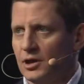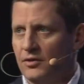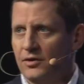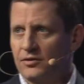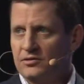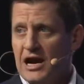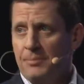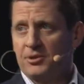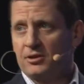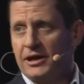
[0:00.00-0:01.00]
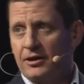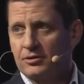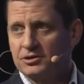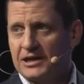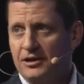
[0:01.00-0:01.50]
And then the top of the
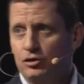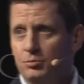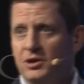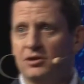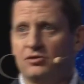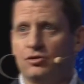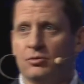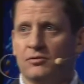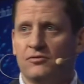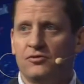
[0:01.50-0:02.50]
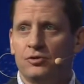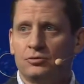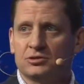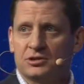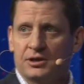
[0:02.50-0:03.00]
ladder is how do you begin to
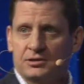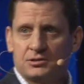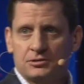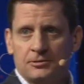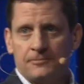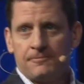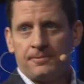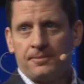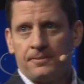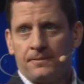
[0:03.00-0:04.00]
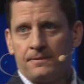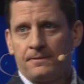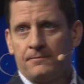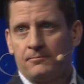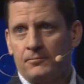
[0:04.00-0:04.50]
infuse this
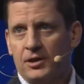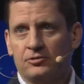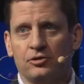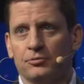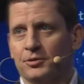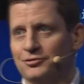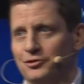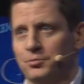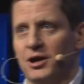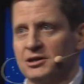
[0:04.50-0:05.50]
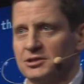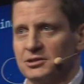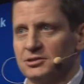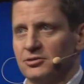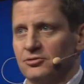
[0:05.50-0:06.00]
into your business
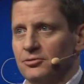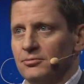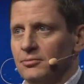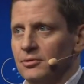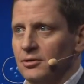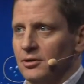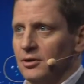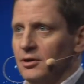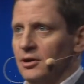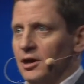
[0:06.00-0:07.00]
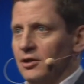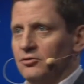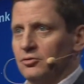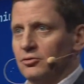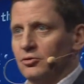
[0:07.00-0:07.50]
processes,
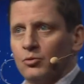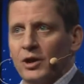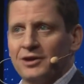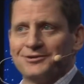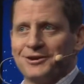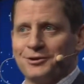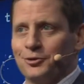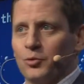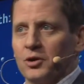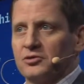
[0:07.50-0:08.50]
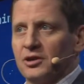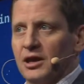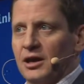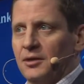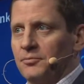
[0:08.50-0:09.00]
into the ways that you work
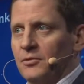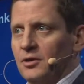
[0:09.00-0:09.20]
today?